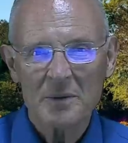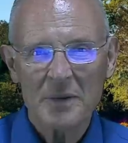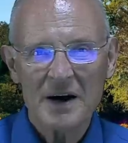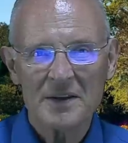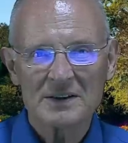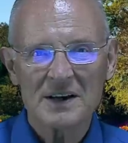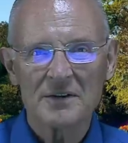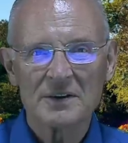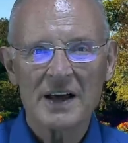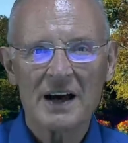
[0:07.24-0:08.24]
by the
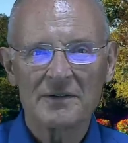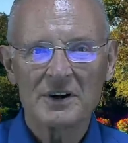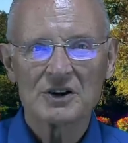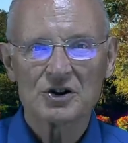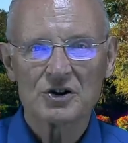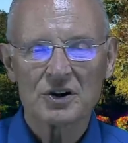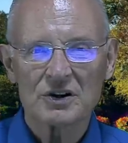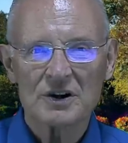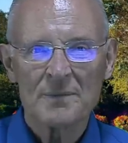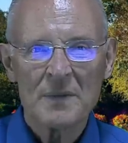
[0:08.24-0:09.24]
Seventh day Adventist
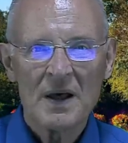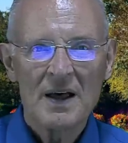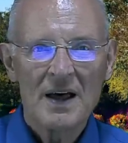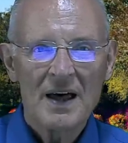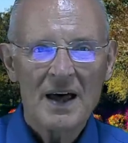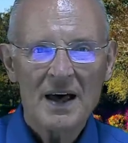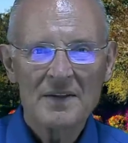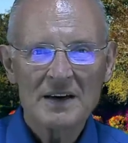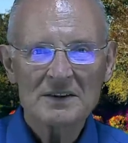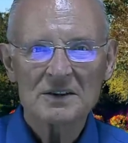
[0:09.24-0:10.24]
Church, and
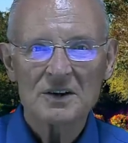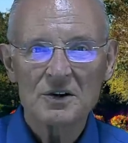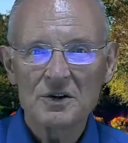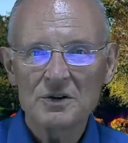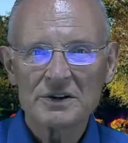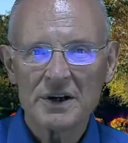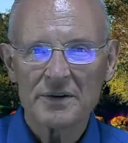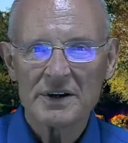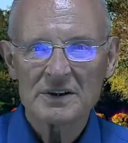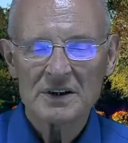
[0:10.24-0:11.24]
this is a new
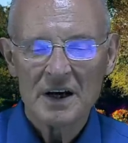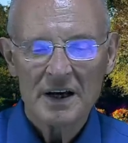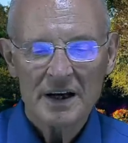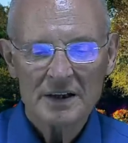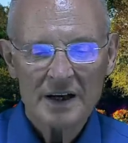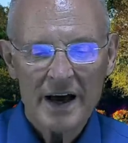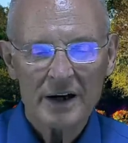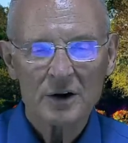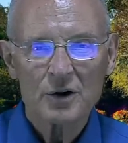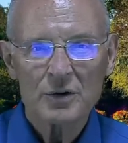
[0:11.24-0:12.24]
series
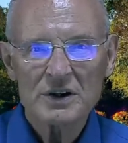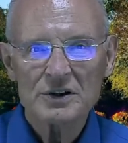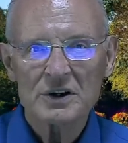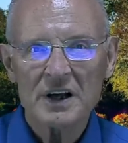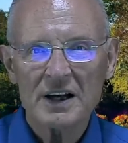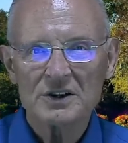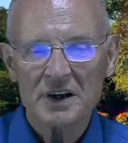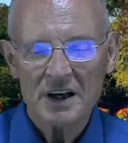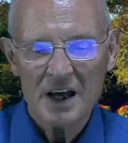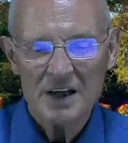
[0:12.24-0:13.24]
entitled Christian
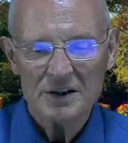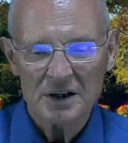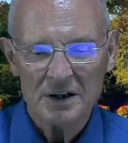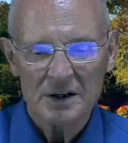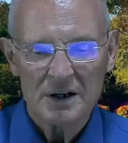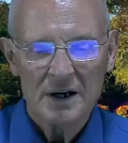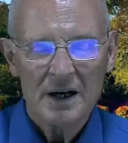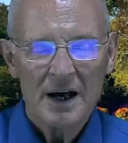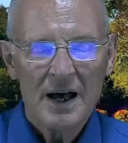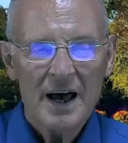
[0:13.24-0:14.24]
Education.
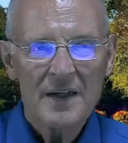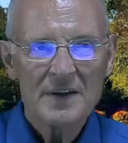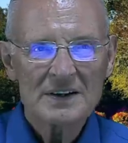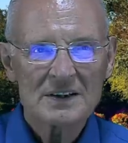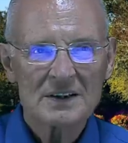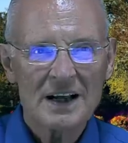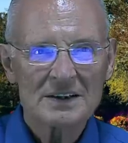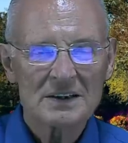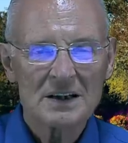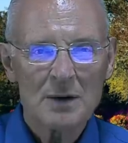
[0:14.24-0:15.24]
And this is
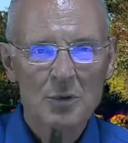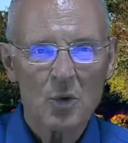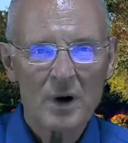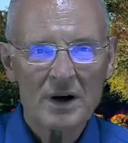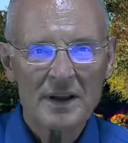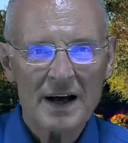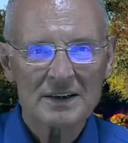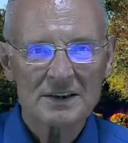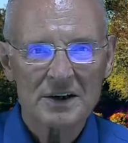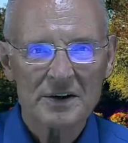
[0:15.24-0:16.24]
lesson number one in that
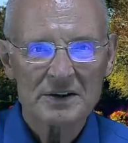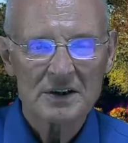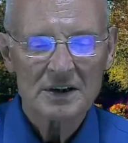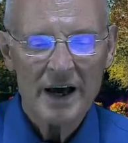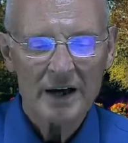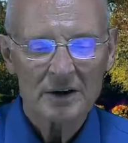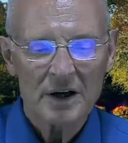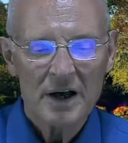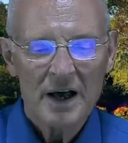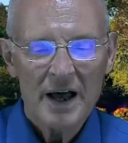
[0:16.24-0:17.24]
series entitled
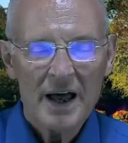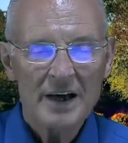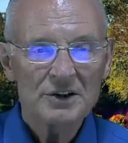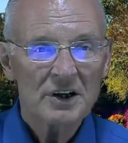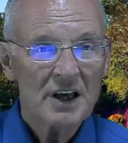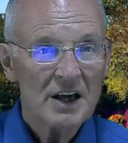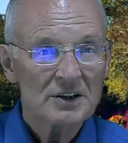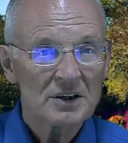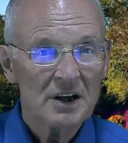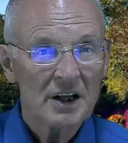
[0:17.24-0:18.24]

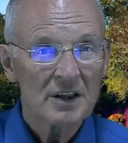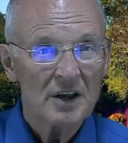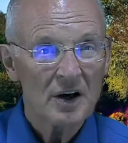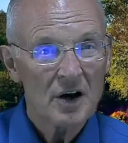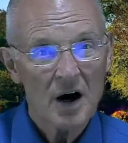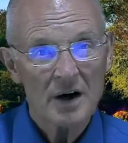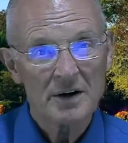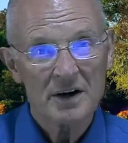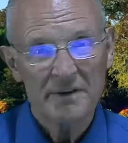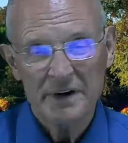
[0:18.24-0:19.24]
Education in the
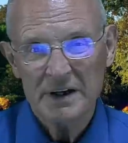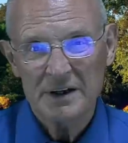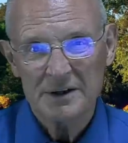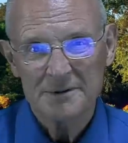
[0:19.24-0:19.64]
Garden of Eden.